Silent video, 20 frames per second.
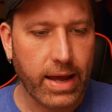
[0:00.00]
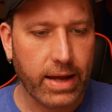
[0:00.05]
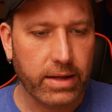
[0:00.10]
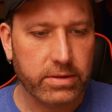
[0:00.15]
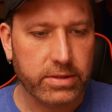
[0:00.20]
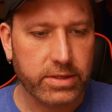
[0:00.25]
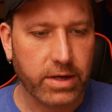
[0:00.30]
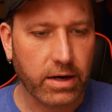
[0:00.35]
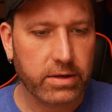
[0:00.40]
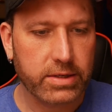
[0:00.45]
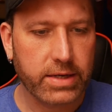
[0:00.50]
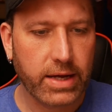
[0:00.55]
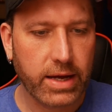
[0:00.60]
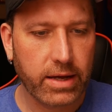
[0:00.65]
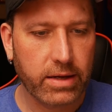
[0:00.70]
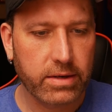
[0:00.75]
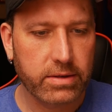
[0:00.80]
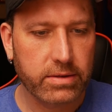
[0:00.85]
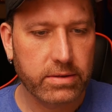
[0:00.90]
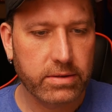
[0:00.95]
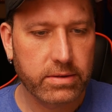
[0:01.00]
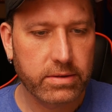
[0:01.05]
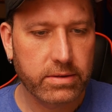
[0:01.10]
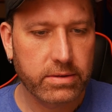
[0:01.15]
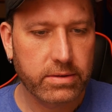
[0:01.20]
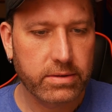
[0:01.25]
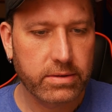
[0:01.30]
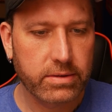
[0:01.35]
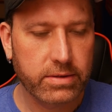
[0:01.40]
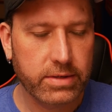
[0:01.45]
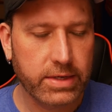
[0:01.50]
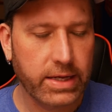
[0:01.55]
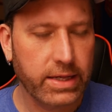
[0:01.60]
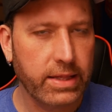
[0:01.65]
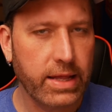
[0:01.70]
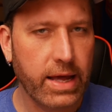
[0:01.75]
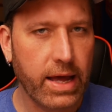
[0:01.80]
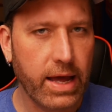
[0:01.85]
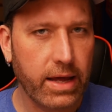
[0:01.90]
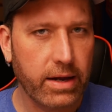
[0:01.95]
Zartan
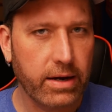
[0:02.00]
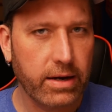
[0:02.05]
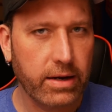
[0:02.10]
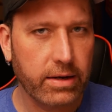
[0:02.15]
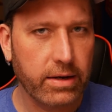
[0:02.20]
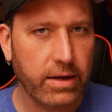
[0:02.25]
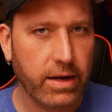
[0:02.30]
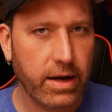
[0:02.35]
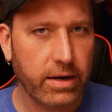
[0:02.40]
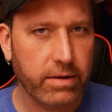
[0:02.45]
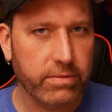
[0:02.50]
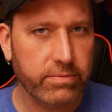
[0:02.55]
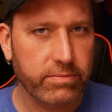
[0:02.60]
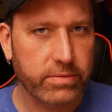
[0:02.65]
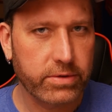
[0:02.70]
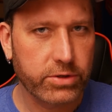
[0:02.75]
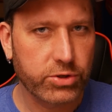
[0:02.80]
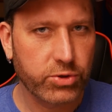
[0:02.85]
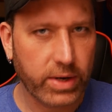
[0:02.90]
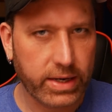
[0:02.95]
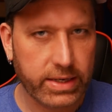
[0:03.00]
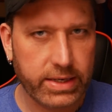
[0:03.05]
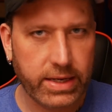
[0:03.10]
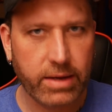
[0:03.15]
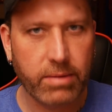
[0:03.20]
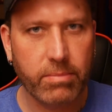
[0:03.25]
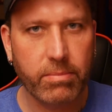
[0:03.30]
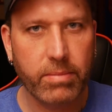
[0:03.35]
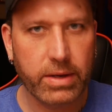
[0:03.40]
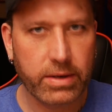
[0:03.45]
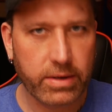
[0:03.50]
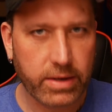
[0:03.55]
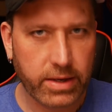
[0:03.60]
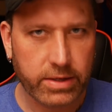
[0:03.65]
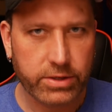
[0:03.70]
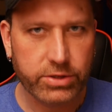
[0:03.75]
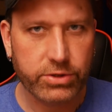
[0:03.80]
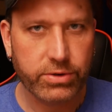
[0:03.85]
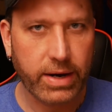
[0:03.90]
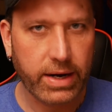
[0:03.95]
did that and kind of tricked him
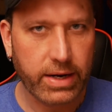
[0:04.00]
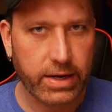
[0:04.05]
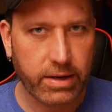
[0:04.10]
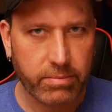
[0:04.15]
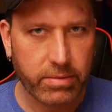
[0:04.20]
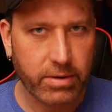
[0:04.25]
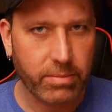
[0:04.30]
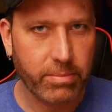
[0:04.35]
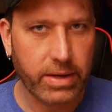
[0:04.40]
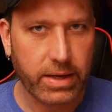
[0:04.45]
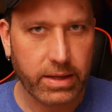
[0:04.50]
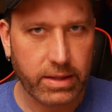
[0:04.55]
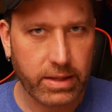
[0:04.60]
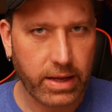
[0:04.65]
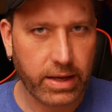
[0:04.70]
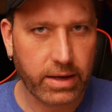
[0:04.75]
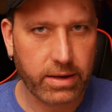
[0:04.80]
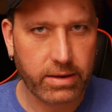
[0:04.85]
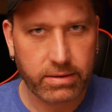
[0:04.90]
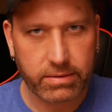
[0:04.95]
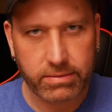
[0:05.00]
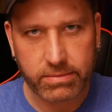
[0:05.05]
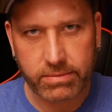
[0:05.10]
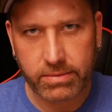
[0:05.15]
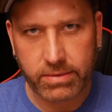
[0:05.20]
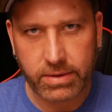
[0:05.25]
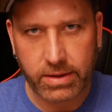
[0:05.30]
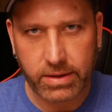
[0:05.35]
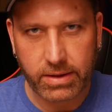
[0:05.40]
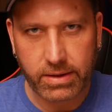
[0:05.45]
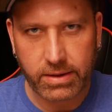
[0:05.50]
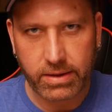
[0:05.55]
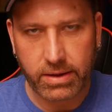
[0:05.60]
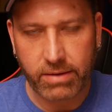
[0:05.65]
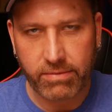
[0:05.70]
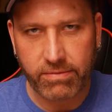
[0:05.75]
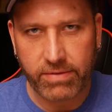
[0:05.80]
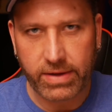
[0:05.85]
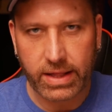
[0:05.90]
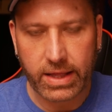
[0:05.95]
and trained him to be like
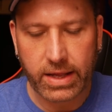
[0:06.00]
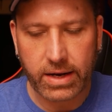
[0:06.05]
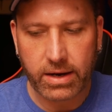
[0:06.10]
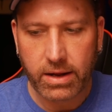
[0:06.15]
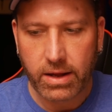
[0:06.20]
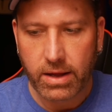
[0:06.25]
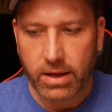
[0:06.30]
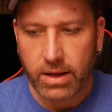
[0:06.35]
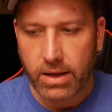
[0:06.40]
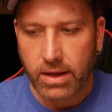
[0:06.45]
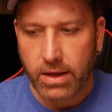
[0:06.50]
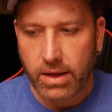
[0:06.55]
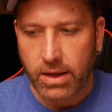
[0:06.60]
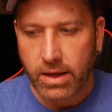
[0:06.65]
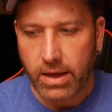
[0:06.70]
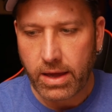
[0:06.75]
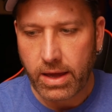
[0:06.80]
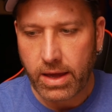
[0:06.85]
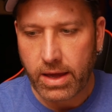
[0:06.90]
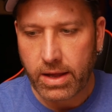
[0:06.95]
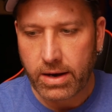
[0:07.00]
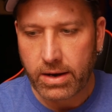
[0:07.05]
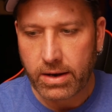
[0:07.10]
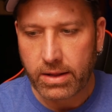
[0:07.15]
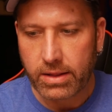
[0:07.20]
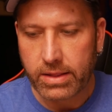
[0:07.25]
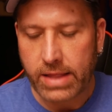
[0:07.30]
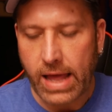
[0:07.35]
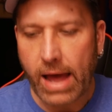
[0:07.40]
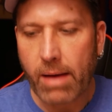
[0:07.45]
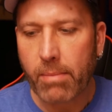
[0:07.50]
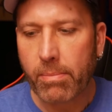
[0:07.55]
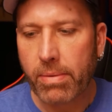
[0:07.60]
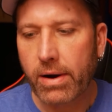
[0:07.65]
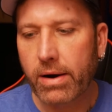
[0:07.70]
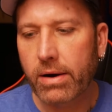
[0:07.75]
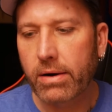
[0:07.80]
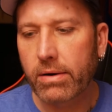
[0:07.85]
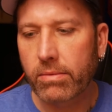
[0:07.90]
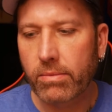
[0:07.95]
a villain. And that
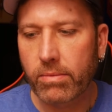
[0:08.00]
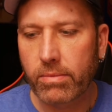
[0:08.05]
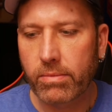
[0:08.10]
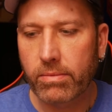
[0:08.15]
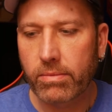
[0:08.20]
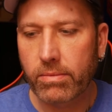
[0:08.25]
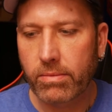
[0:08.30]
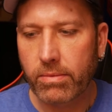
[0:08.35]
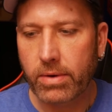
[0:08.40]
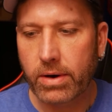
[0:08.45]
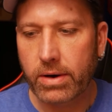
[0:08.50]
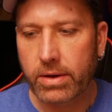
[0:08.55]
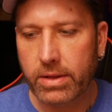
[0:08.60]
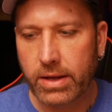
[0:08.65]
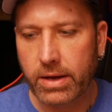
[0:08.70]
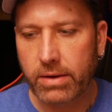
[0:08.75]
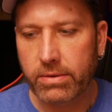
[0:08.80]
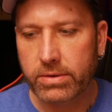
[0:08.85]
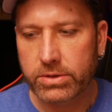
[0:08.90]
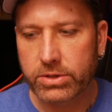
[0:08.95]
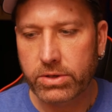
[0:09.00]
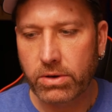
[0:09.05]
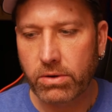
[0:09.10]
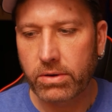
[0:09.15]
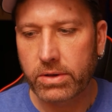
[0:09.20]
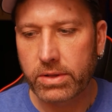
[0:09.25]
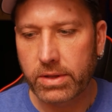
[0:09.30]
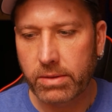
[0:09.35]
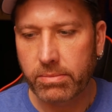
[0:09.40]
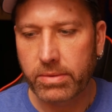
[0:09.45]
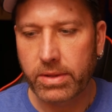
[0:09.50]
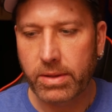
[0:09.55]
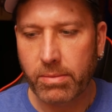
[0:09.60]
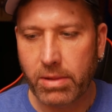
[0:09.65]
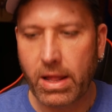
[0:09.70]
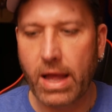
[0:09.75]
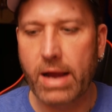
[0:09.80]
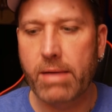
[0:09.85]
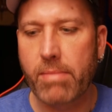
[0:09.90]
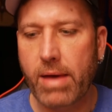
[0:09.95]
part where they were showing the
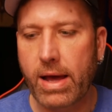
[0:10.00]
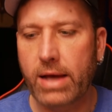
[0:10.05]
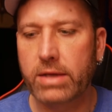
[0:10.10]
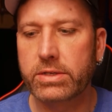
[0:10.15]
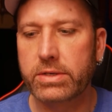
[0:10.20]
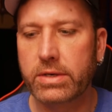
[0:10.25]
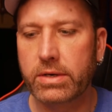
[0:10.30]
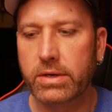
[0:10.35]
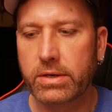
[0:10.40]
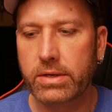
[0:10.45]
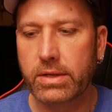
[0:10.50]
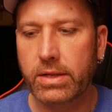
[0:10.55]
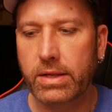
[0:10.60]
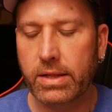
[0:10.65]
Blind Master,